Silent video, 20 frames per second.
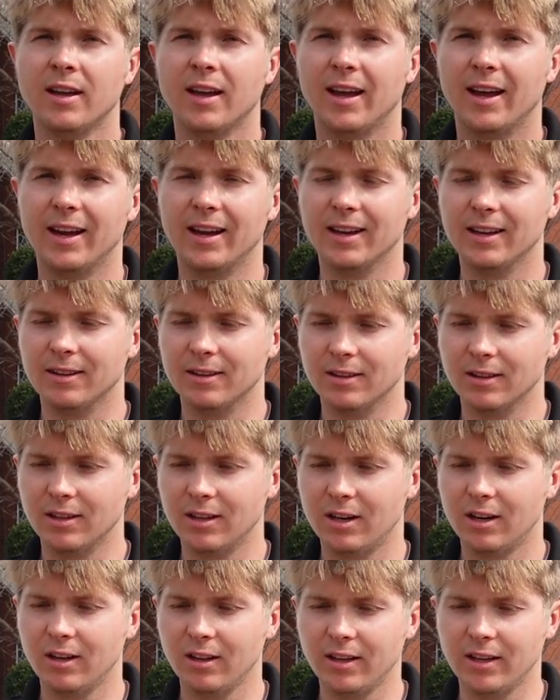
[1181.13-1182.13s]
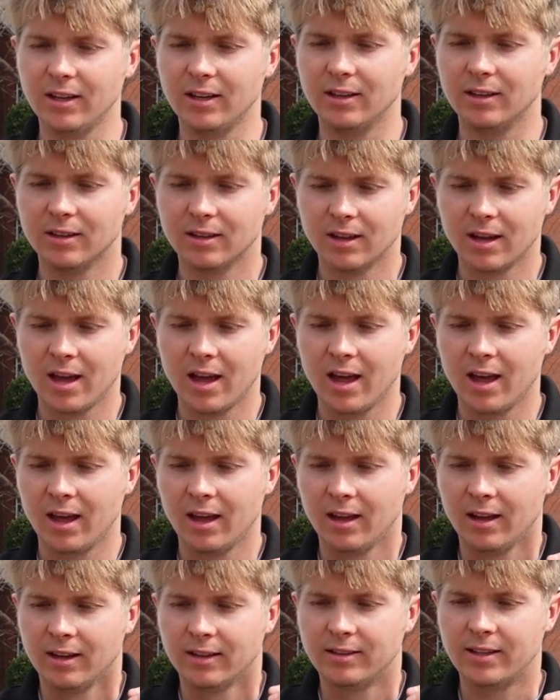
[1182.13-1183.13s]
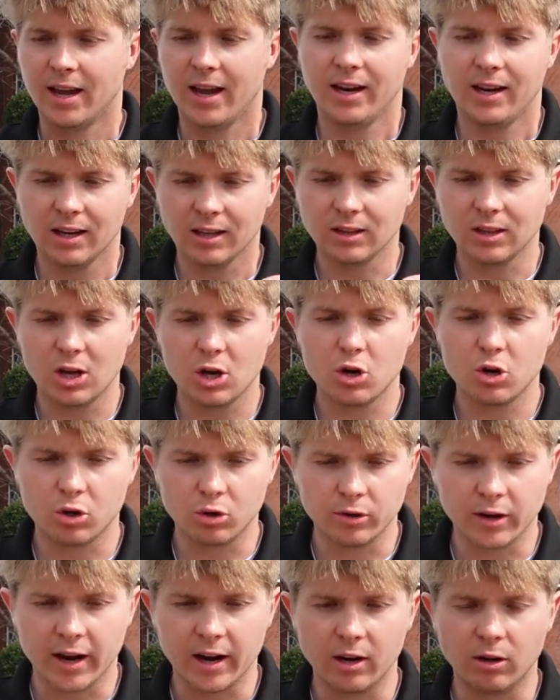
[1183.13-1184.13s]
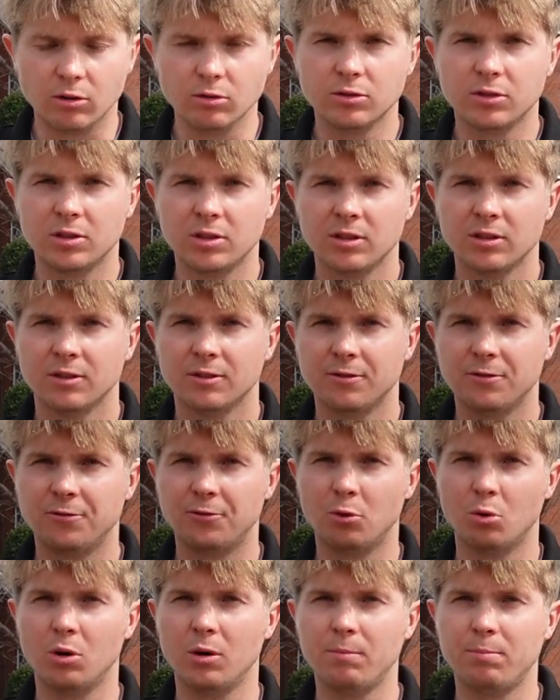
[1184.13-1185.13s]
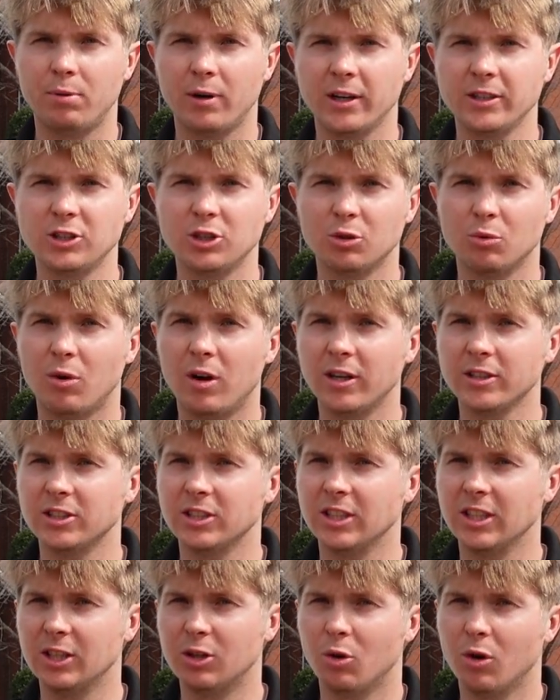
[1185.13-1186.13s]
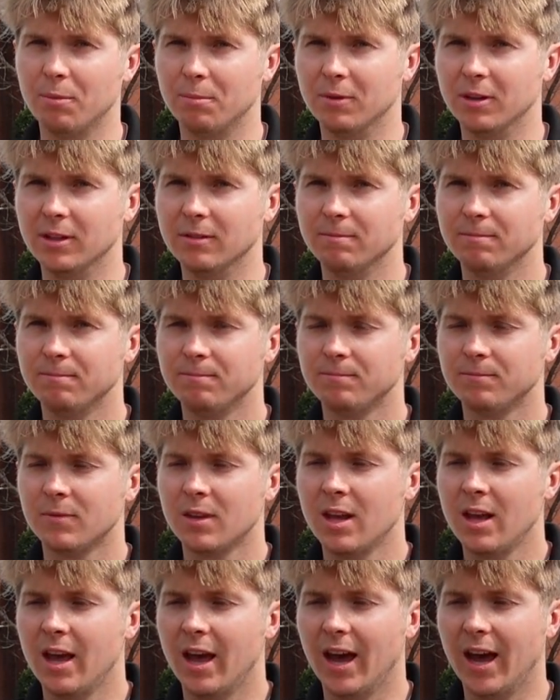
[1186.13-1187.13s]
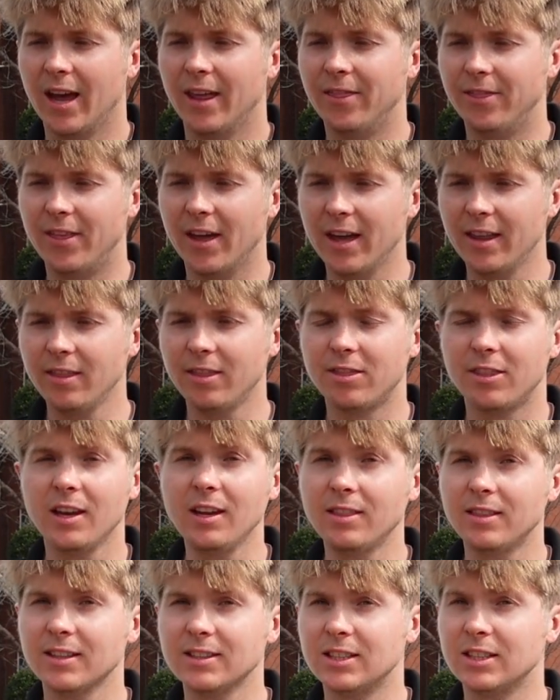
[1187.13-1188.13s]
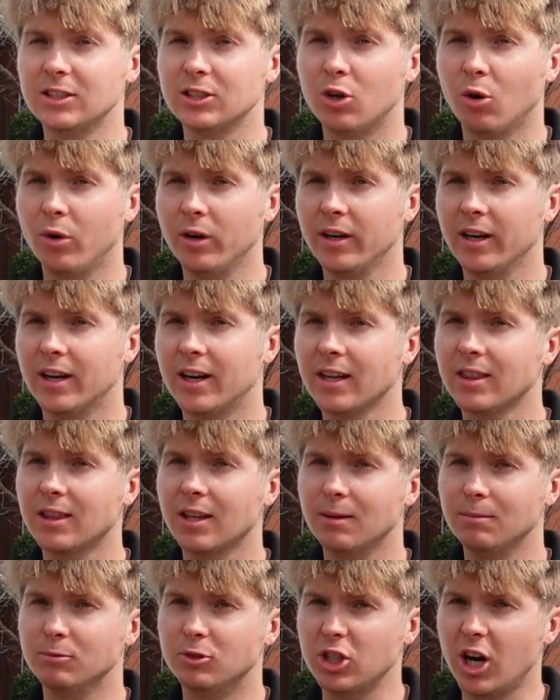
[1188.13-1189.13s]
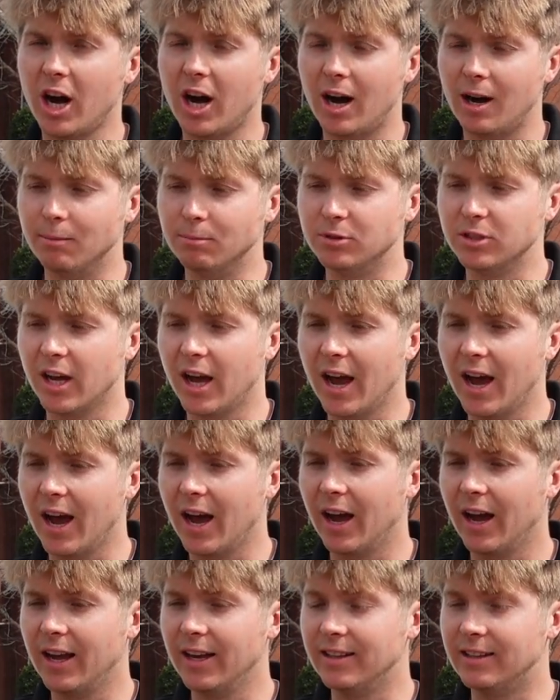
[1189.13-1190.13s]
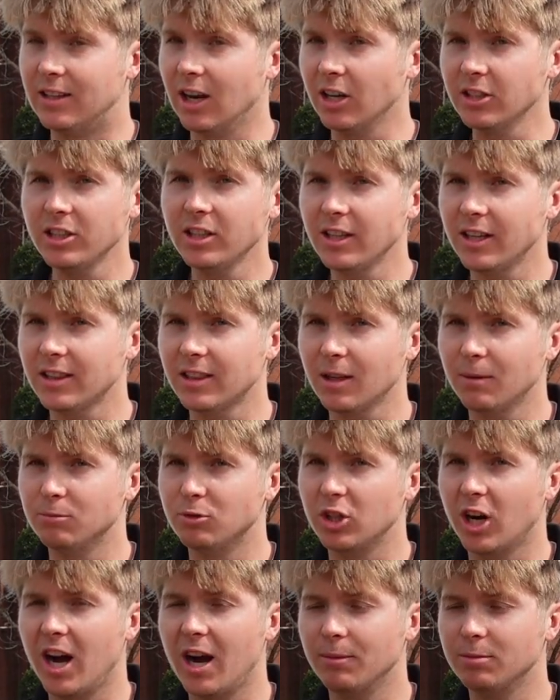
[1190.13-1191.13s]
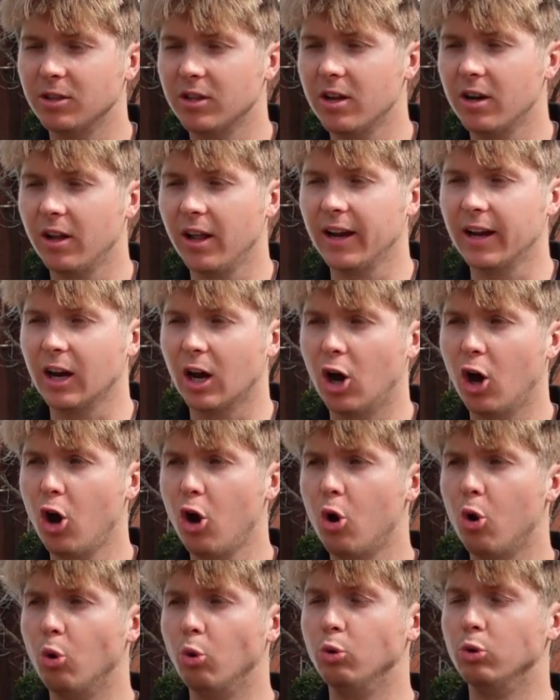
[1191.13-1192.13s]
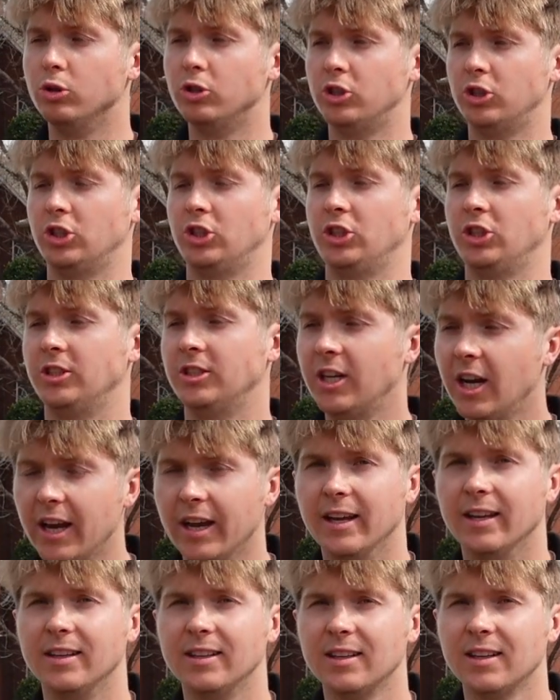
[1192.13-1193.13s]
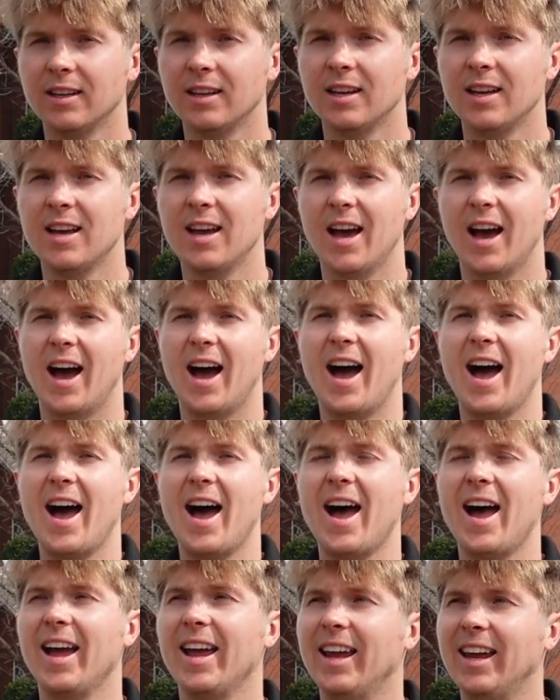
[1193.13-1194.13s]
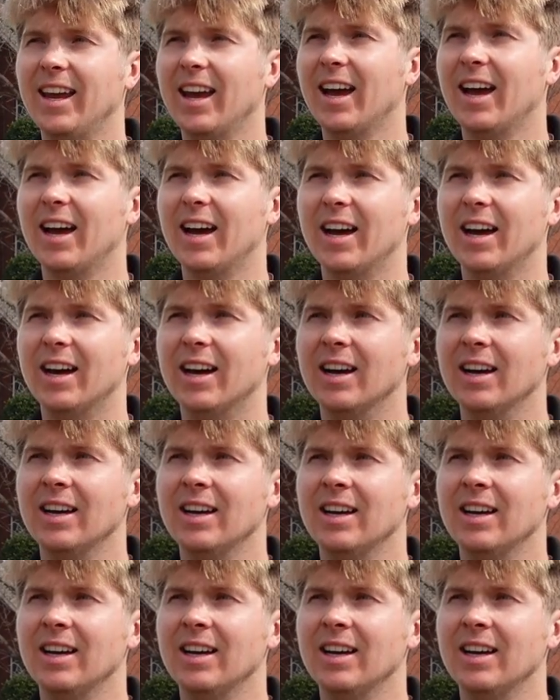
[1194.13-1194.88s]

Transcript: and literally take a loan out for pressure washing equipment and then think this is going to get them jobs. It doesn't get them jobs, and they're like, oh shit, I